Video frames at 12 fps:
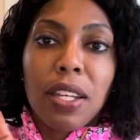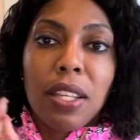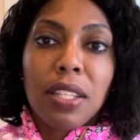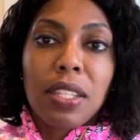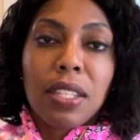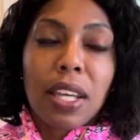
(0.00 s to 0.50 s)
and
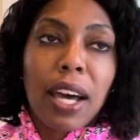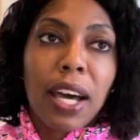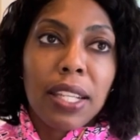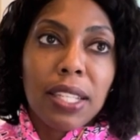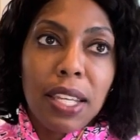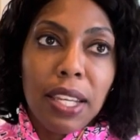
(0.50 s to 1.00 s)
this is the
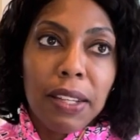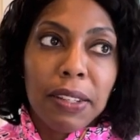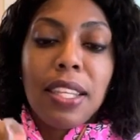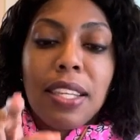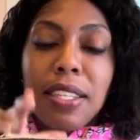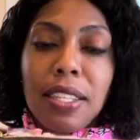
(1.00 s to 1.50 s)
hot tea,
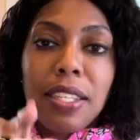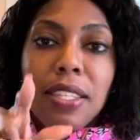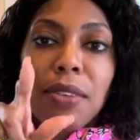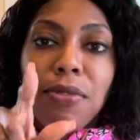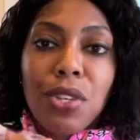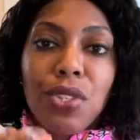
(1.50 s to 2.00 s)
this is
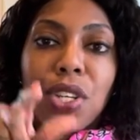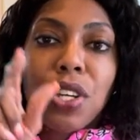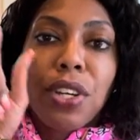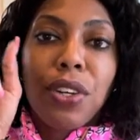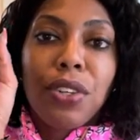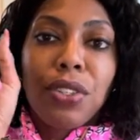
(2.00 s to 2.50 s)
the
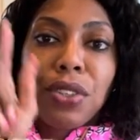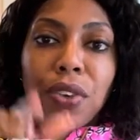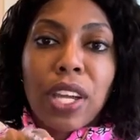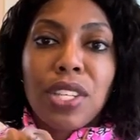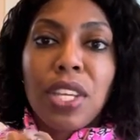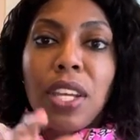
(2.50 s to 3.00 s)
future
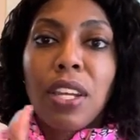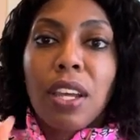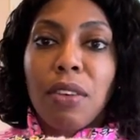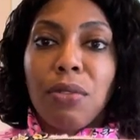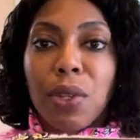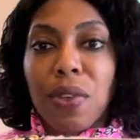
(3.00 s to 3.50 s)
direction
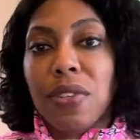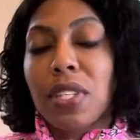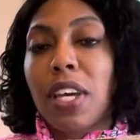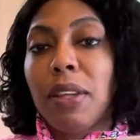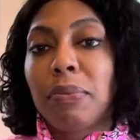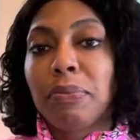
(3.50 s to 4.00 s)
of Louis
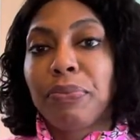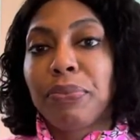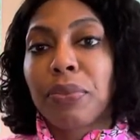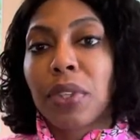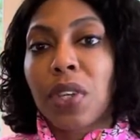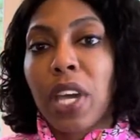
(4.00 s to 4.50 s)
Vuitton,
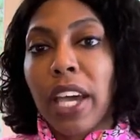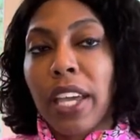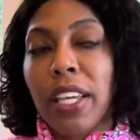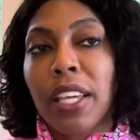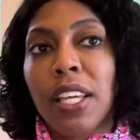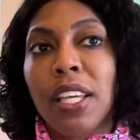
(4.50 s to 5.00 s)

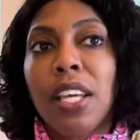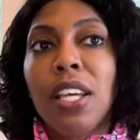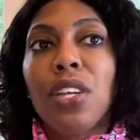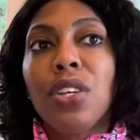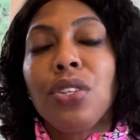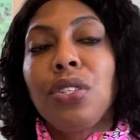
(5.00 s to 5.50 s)
okay?
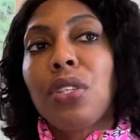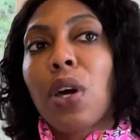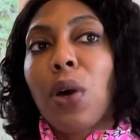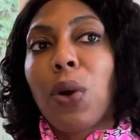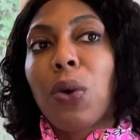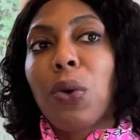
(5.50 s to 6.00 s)

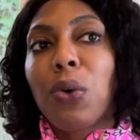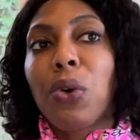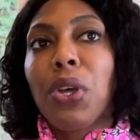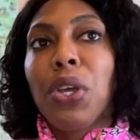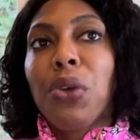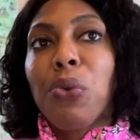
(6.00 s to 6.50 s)
So
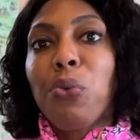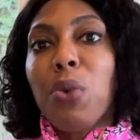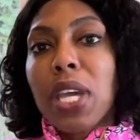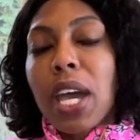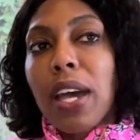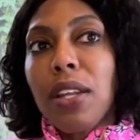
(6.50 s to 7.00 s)
we
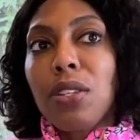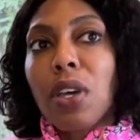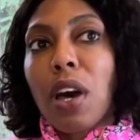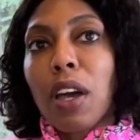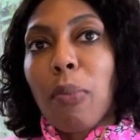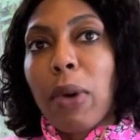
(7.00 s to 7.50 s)
gotta
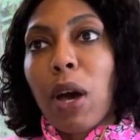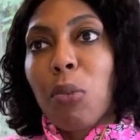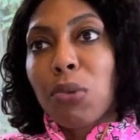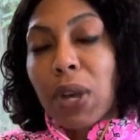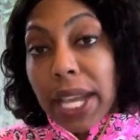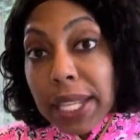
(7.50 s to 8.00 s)
talk about
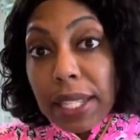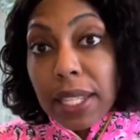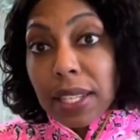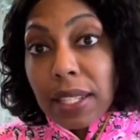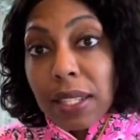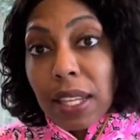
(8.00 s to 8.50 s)

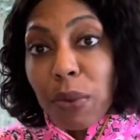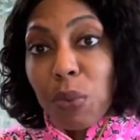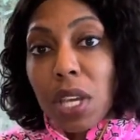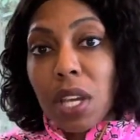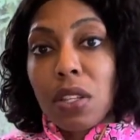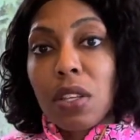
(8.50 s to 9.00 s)
prices and we
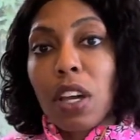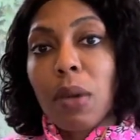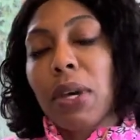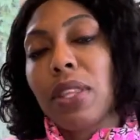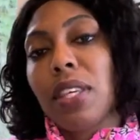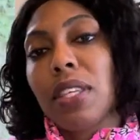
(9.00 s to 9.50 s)
gotta talk
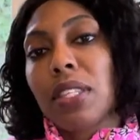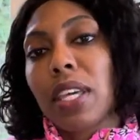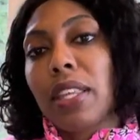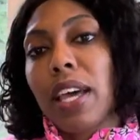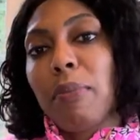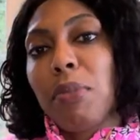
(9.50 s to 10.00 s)
about things like
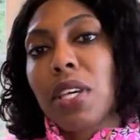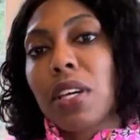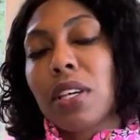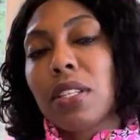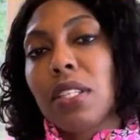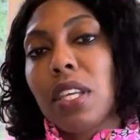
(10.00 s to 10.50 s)
that
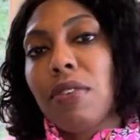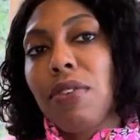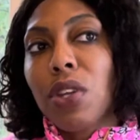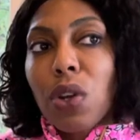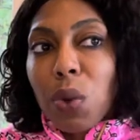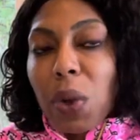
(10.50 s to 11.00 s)
because if you
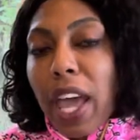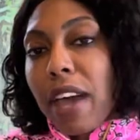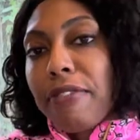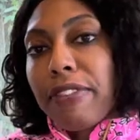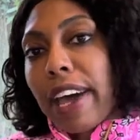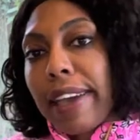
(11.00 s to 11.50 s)
don't
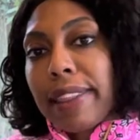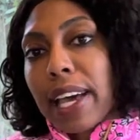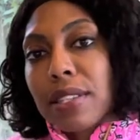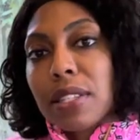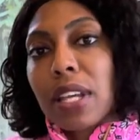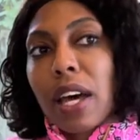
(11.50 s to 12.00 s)
have
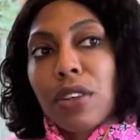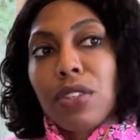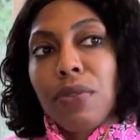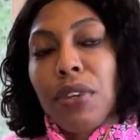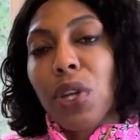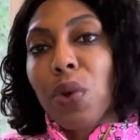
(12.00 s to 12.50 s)
$5,000,
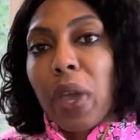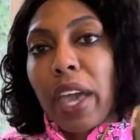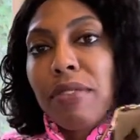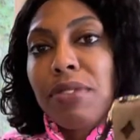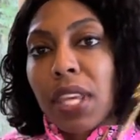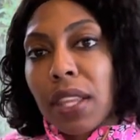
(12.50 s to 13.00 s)
if you don't
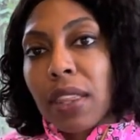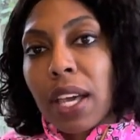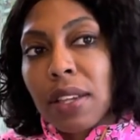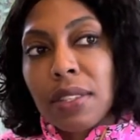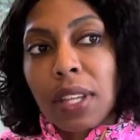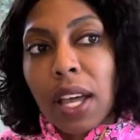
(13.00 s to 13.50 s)
have
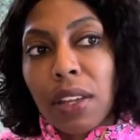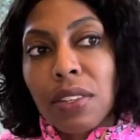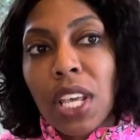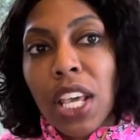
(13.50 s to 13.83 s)
$10,000, if